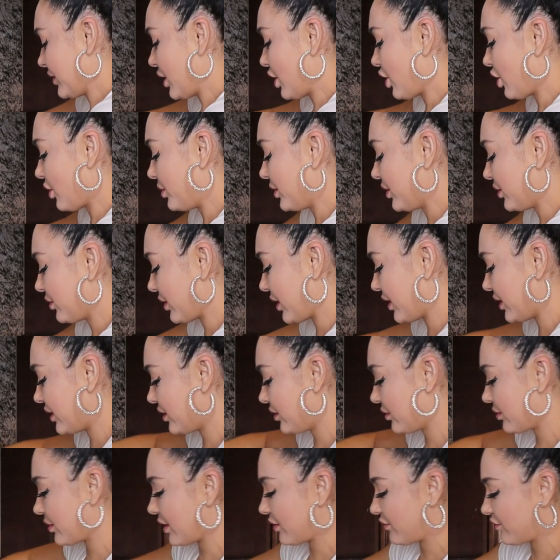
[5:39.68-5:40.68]
It'll be ready
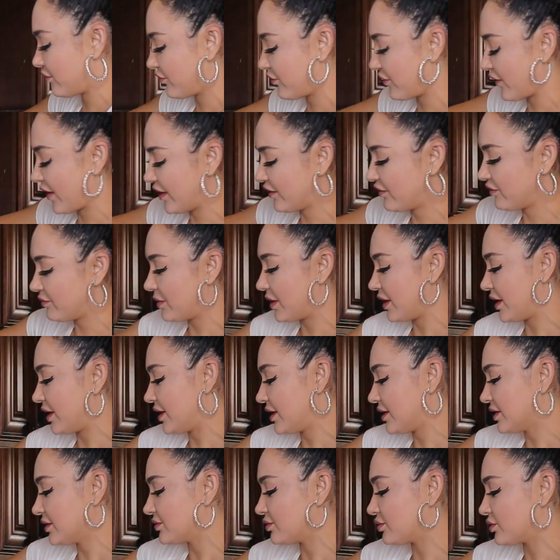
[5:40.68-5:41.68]
around 5
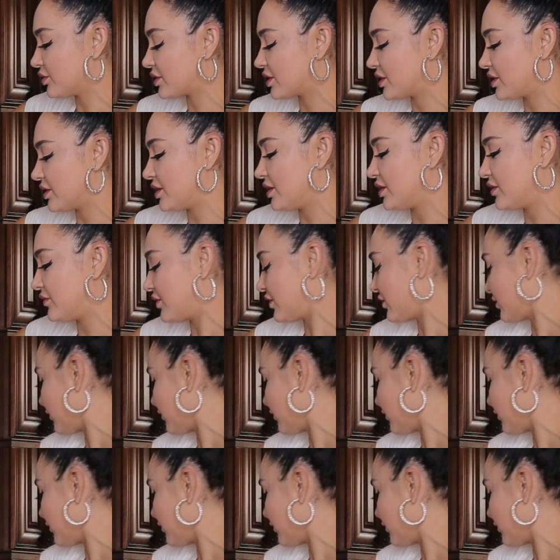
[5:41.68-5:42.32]
minutes. We're gonna leave